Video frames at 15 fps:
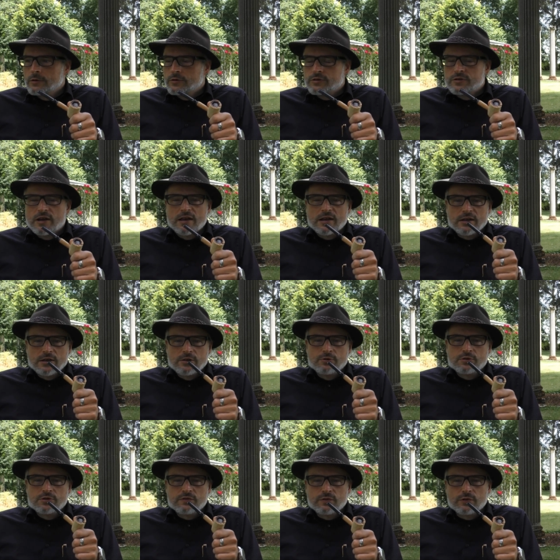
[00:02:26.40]
Today
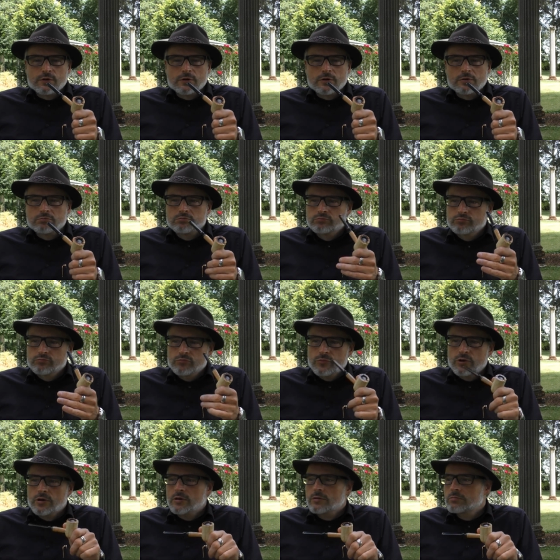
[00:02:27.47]
used for,
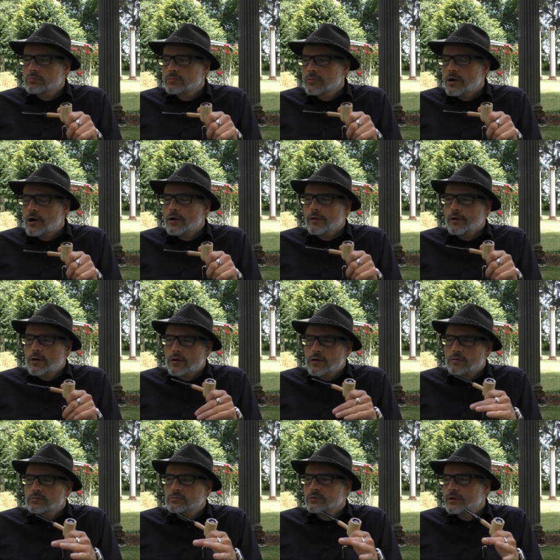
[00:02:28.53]
I don't
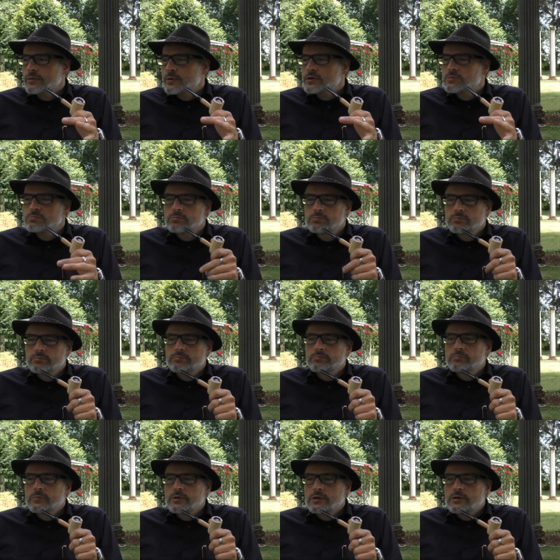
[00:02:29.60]
know, a bit.
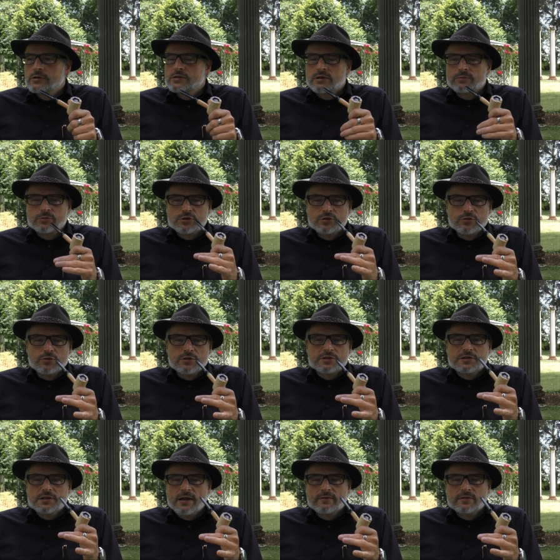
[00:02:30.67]
Some
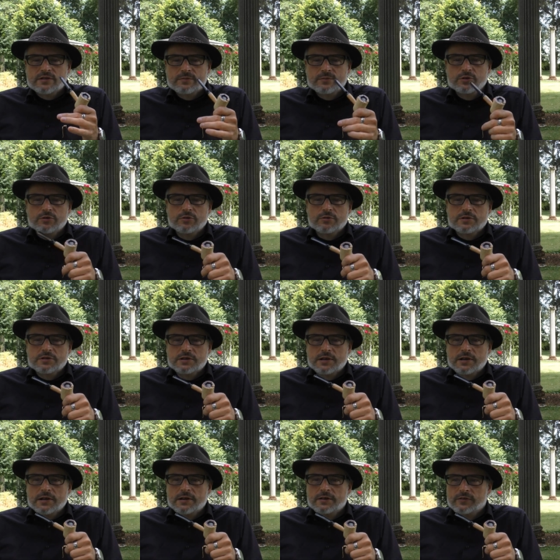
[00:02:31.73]
tourists, having some tourists
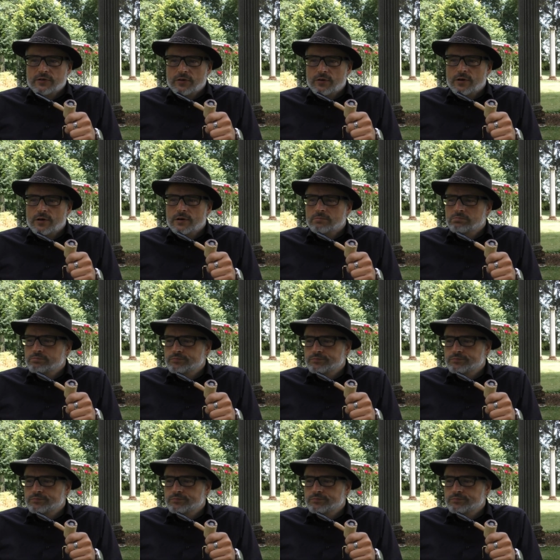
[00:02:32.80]
here and so on.